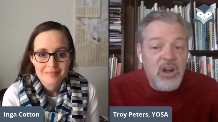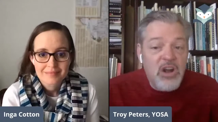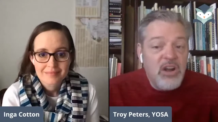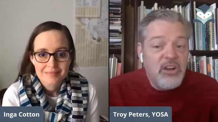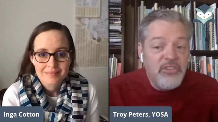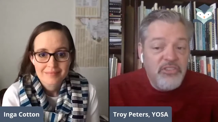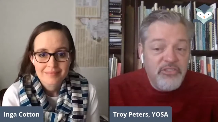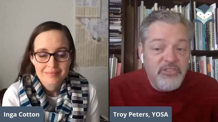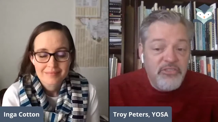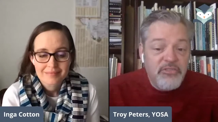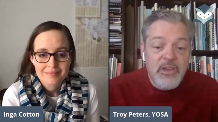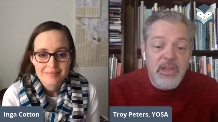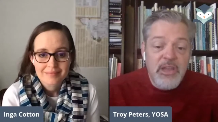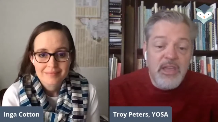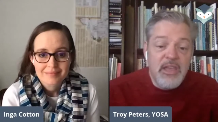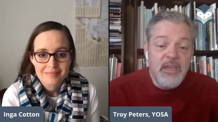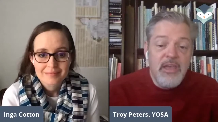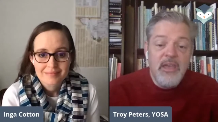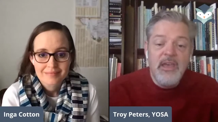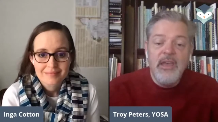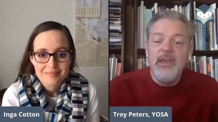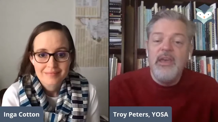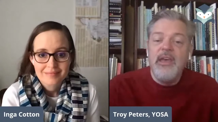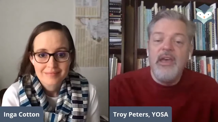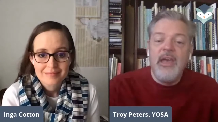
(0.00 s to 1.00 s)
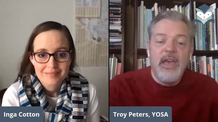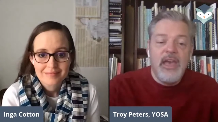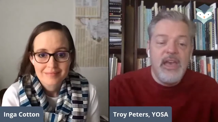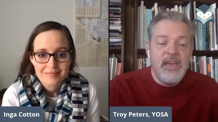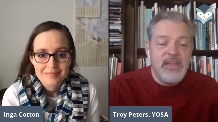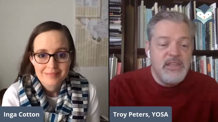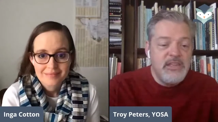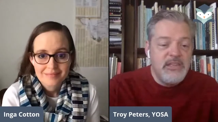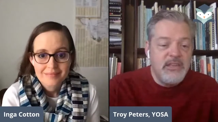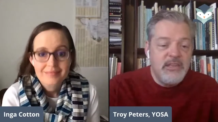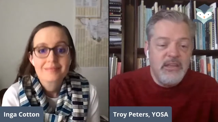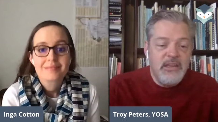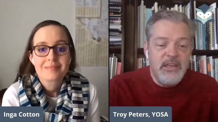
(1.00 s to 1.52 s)
Speaker 1: artistry.
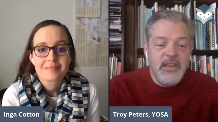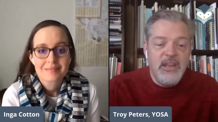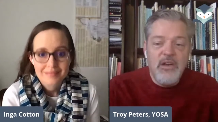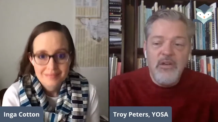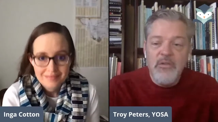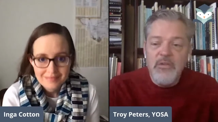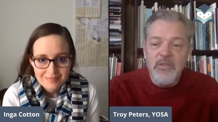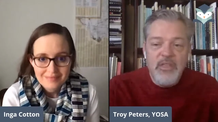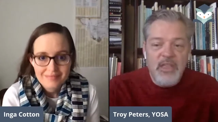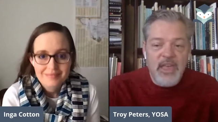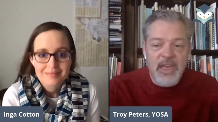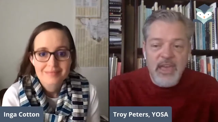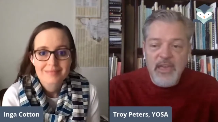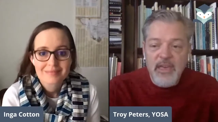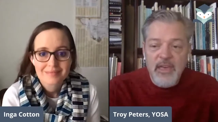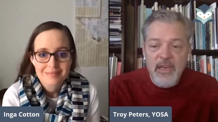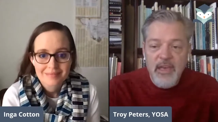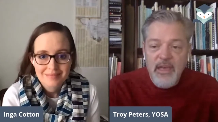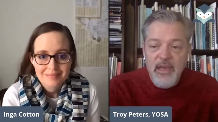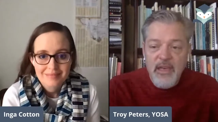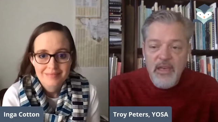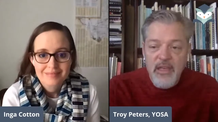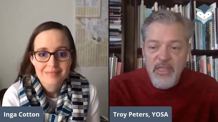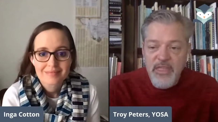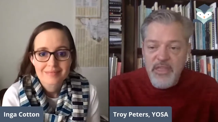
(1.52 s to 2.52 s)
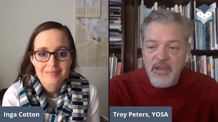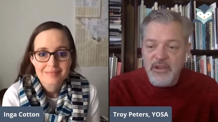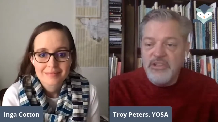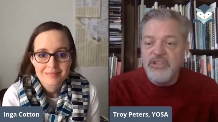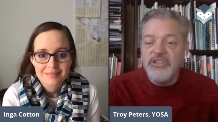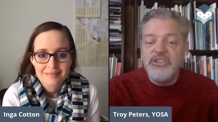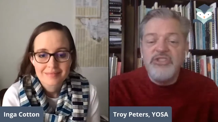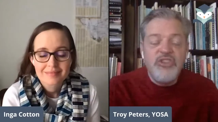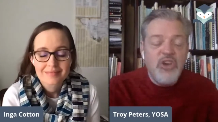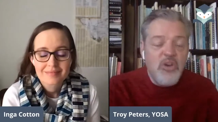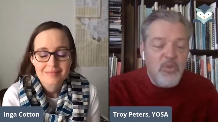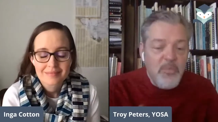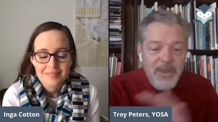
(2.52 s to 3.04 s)
And, you know, like
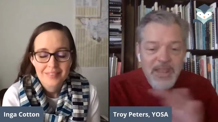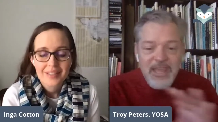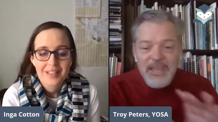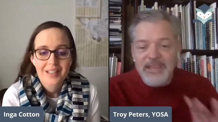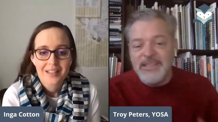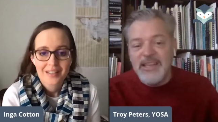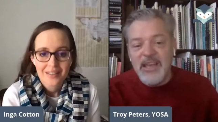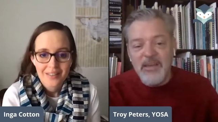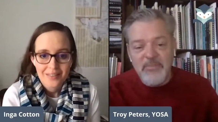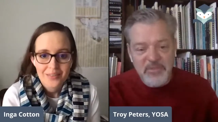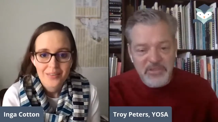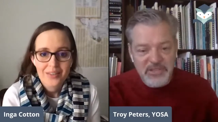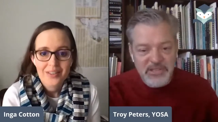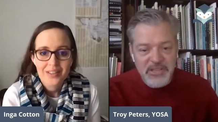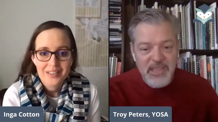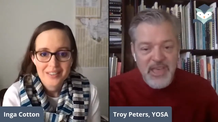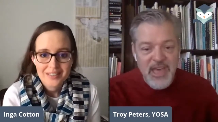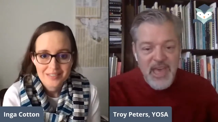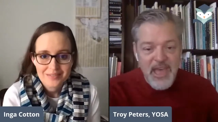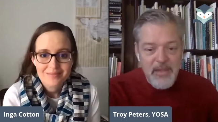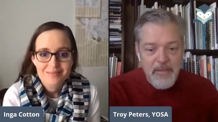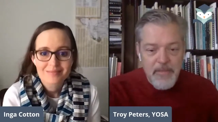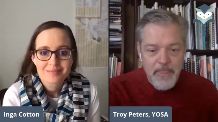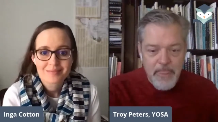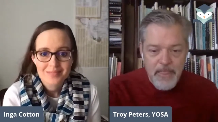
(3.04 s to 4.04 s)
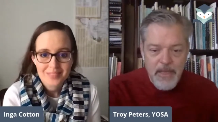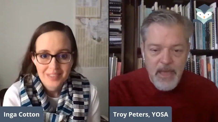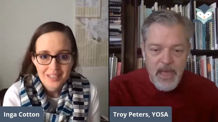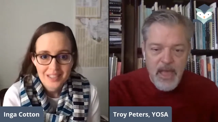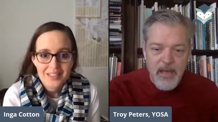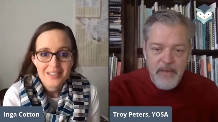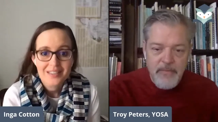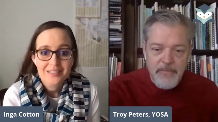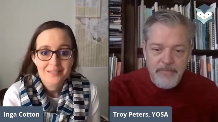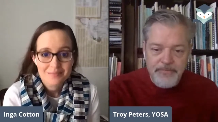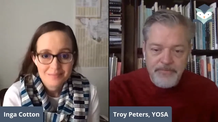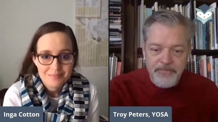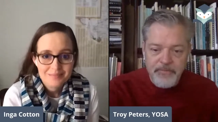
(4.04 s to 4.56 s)
there's so many examples of that.
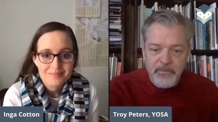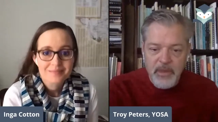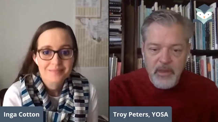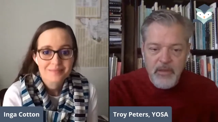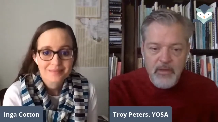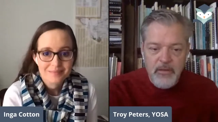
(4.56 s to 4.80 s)
Um,